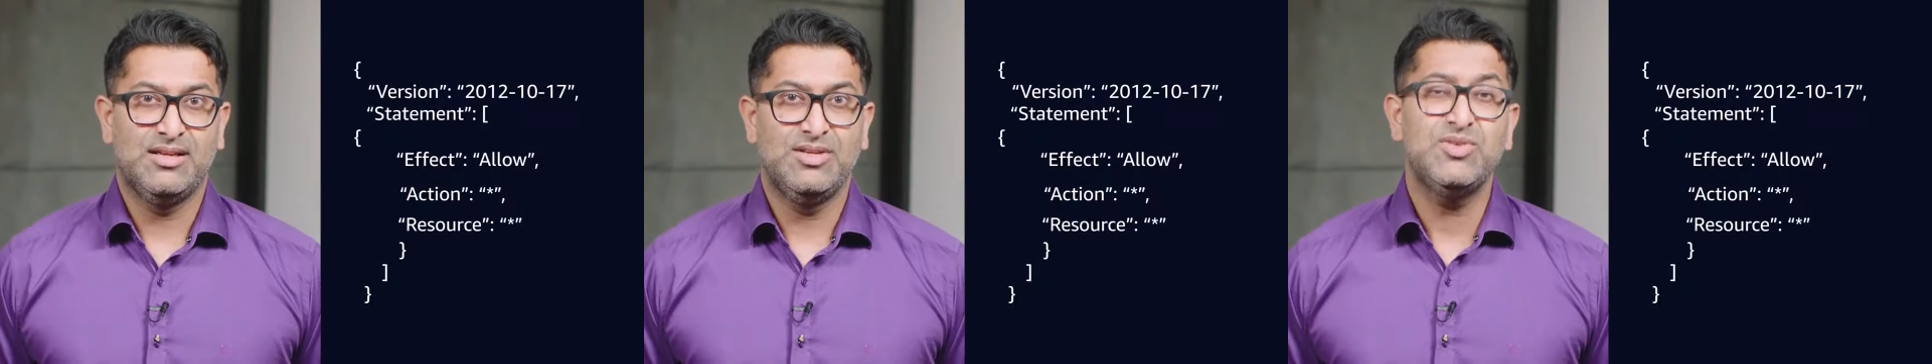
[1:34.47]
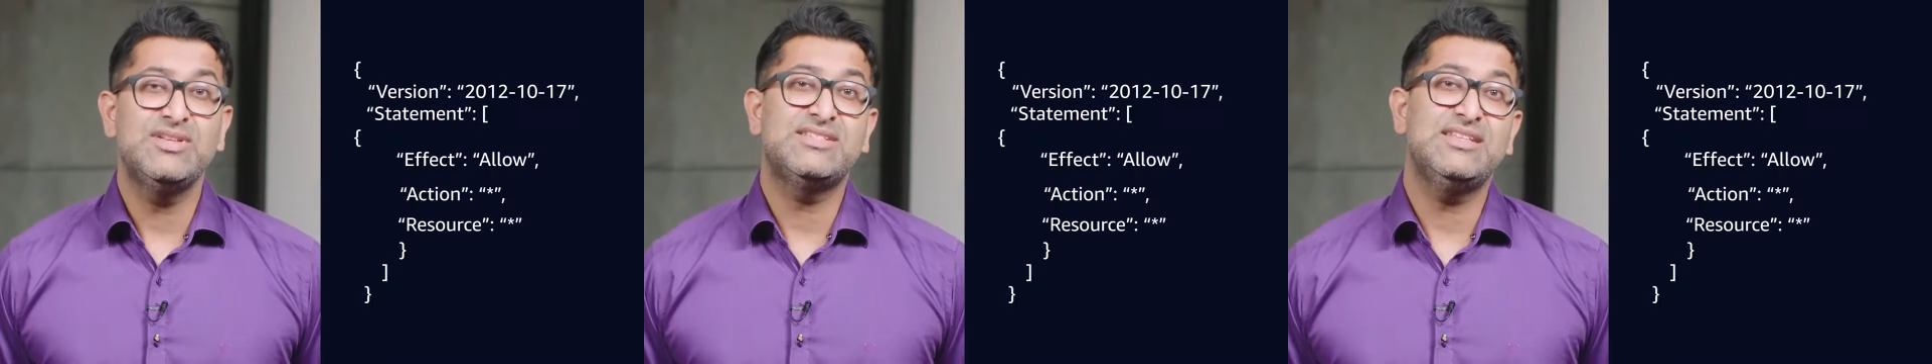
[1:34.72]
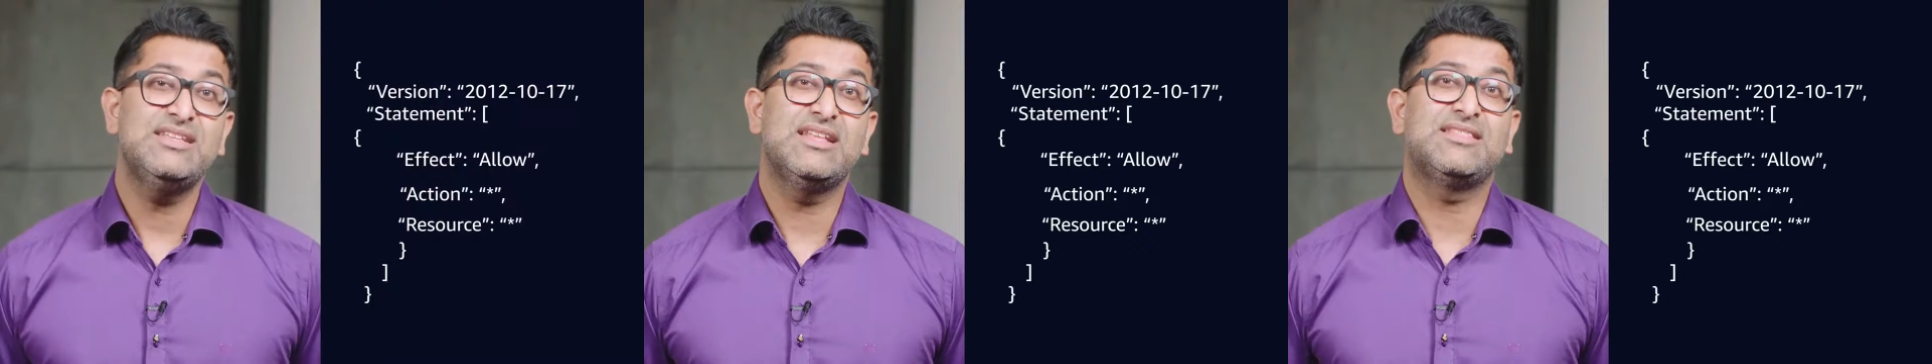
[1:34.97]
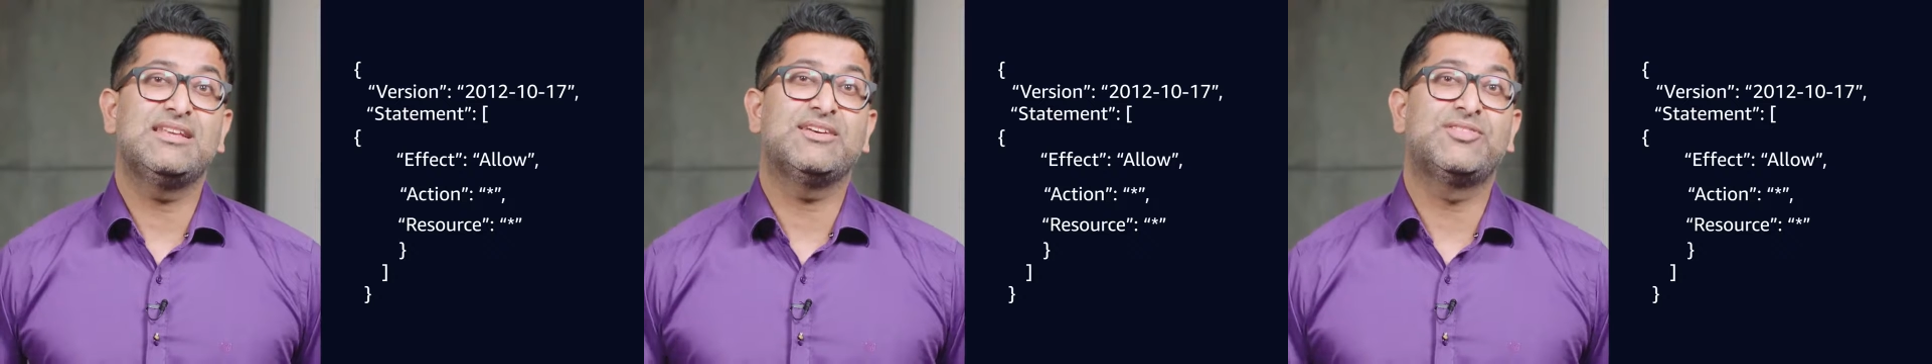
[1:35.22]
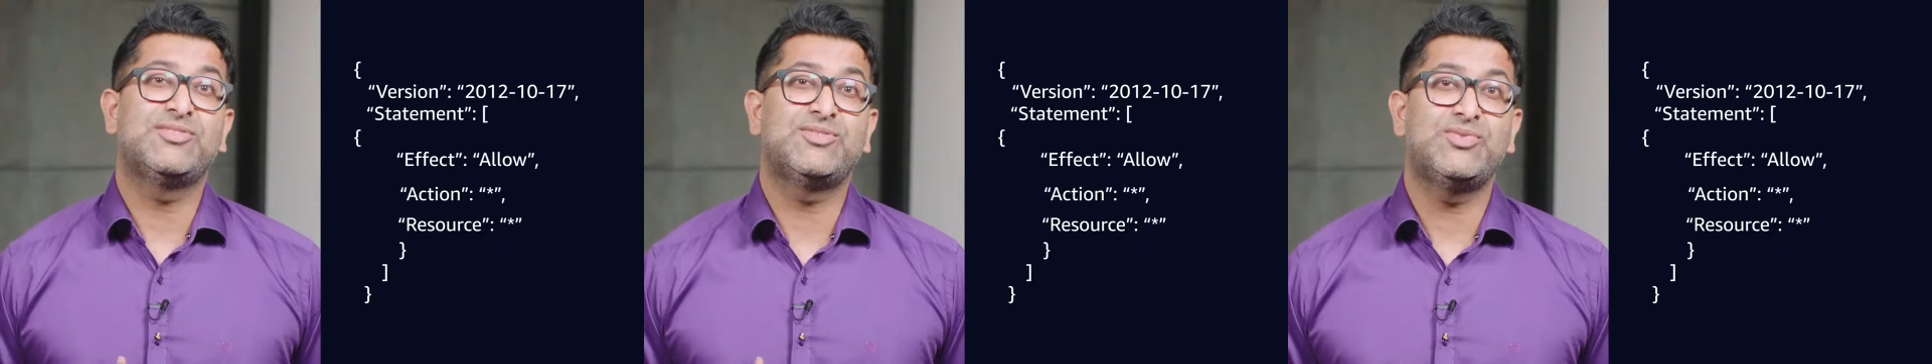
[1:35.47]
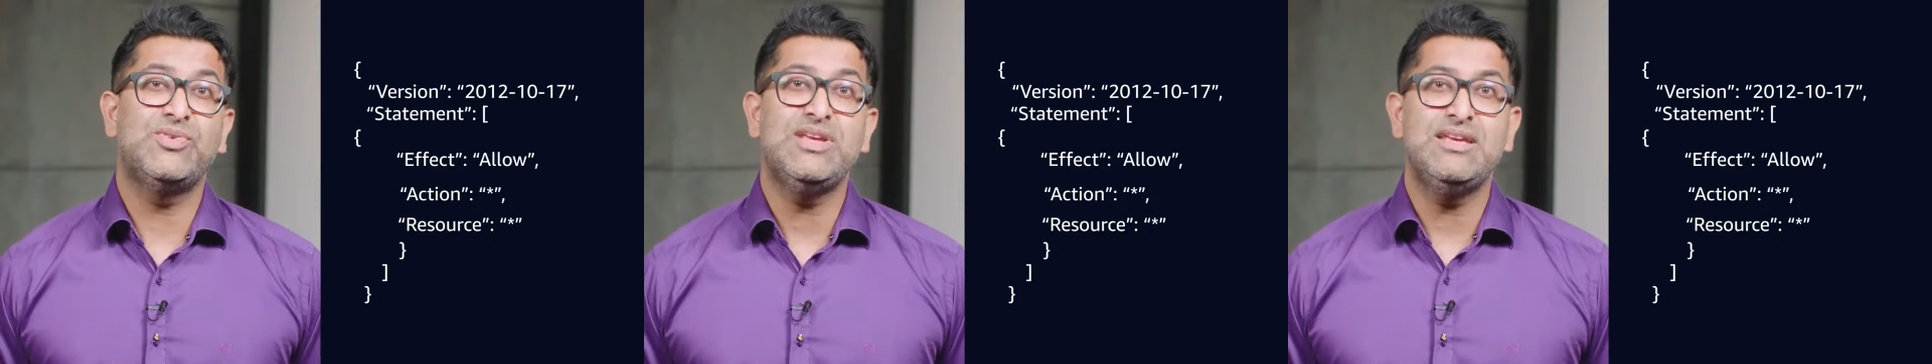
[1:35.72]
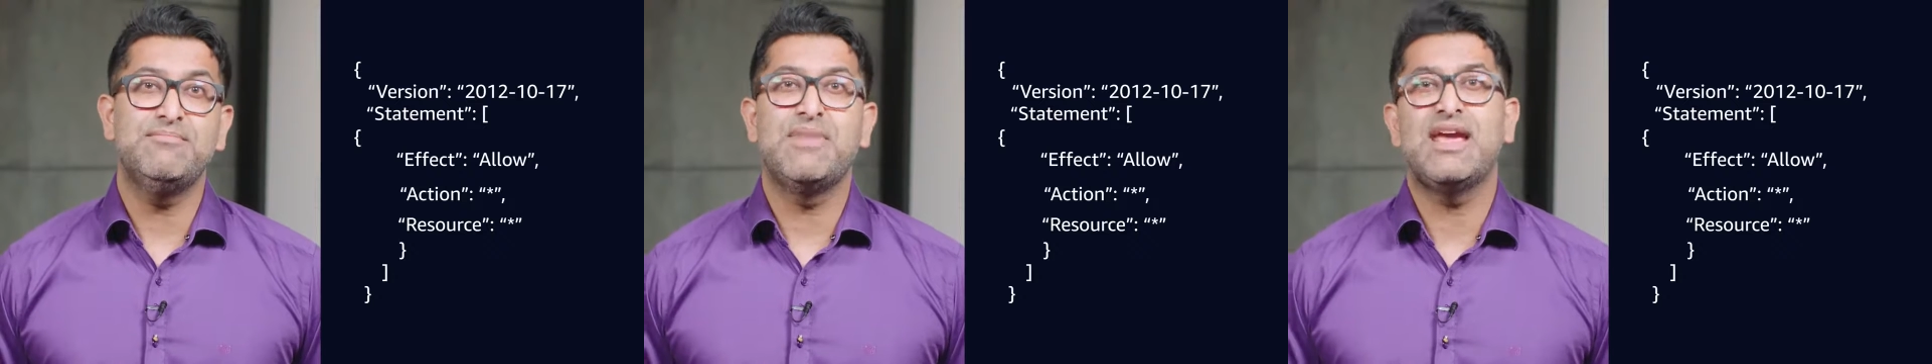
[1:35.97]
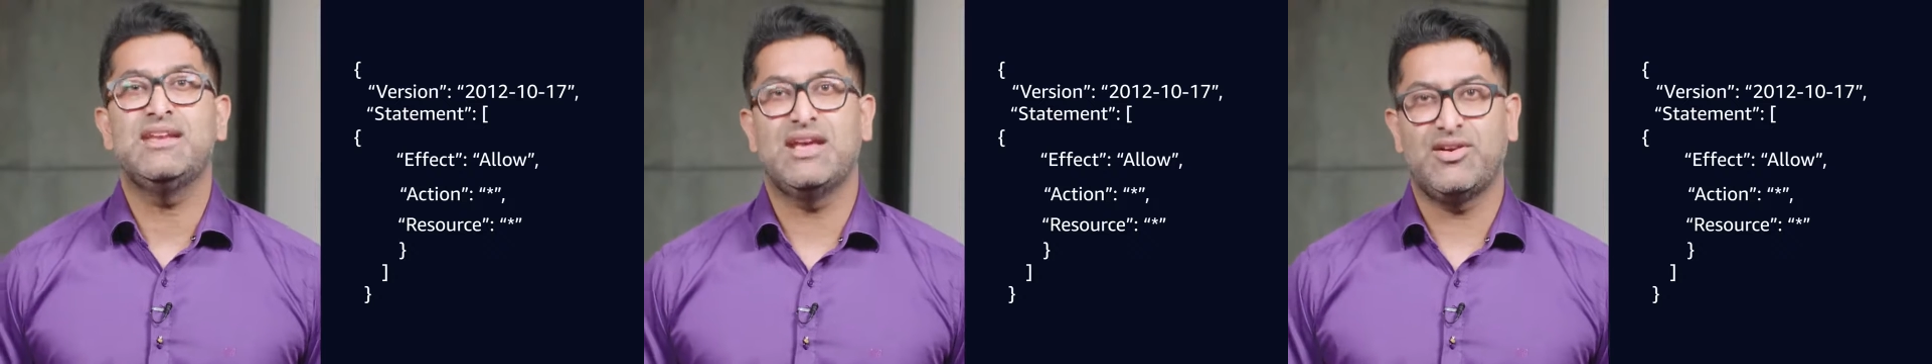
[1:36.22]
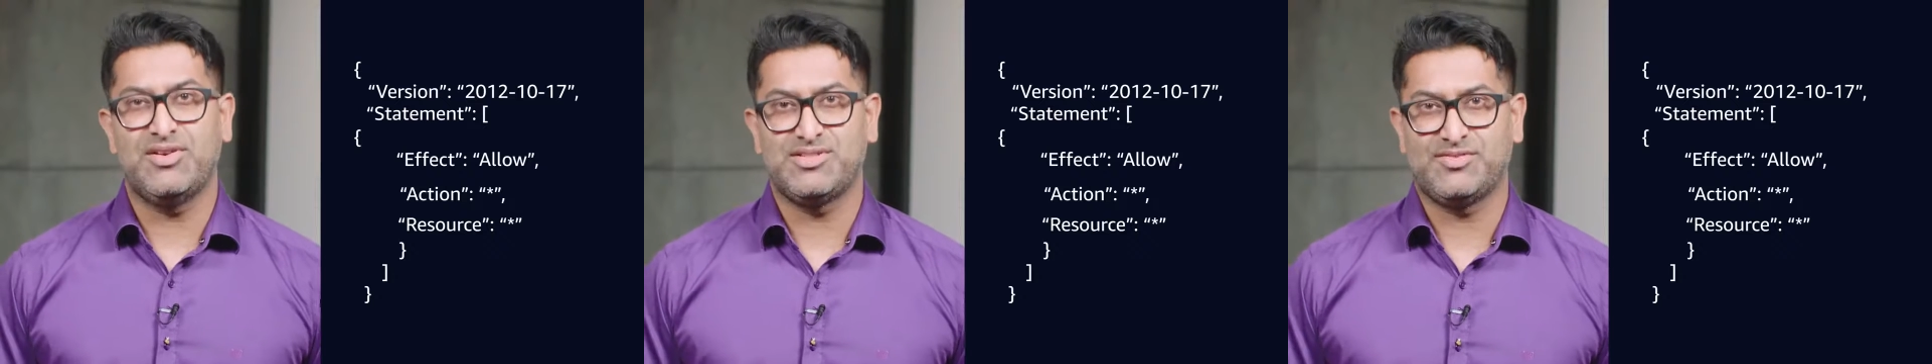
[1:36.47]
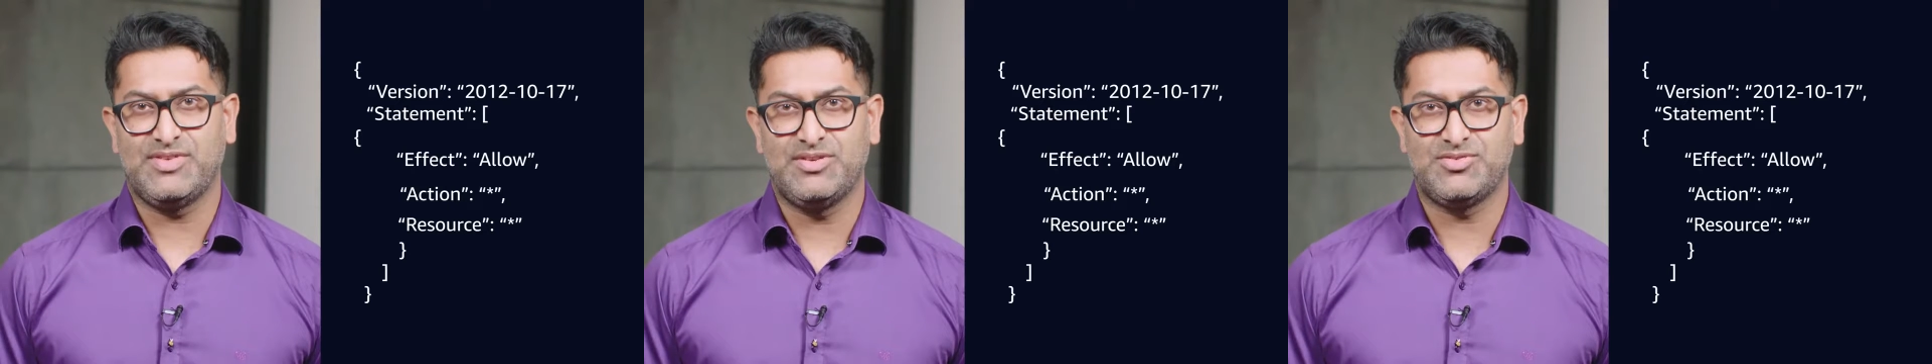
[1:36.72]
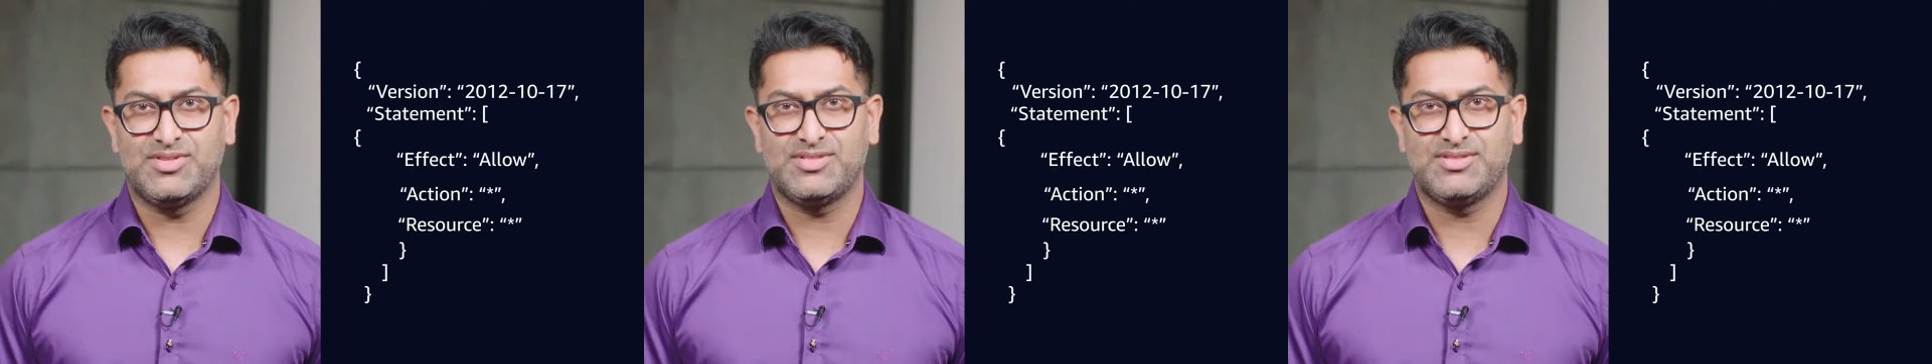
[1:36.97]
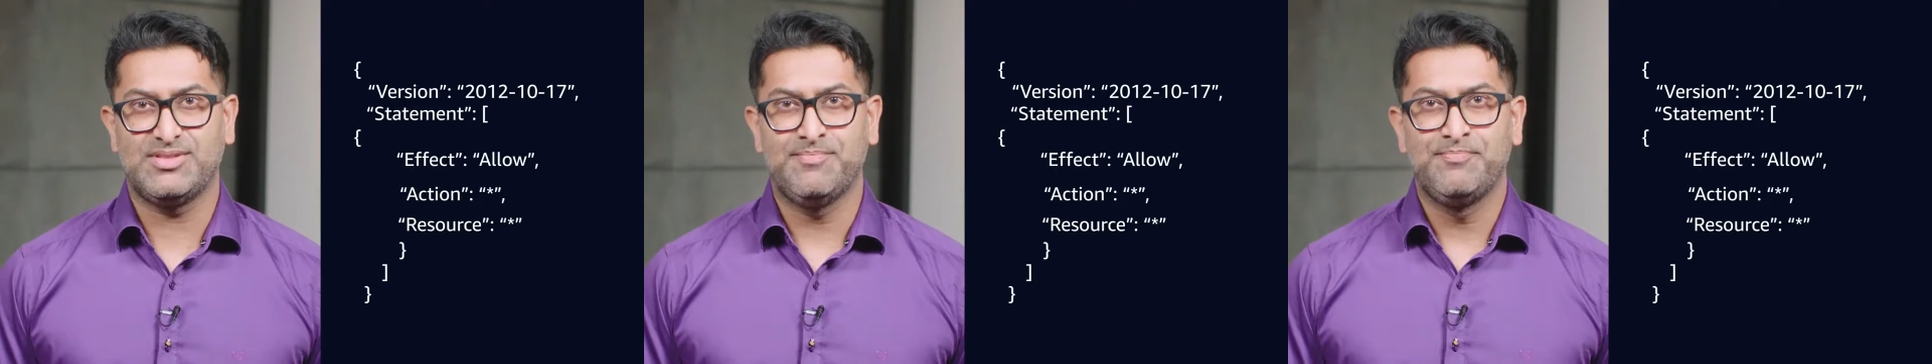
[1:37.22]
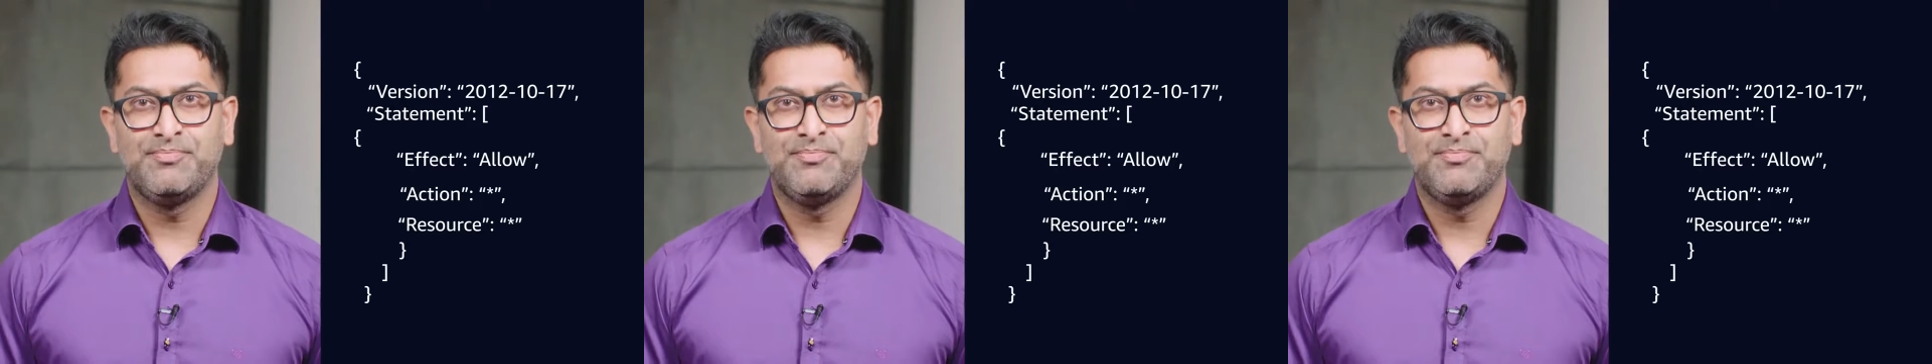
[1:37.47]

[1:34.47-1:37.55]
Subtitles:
You can see that there are three main areas of interest.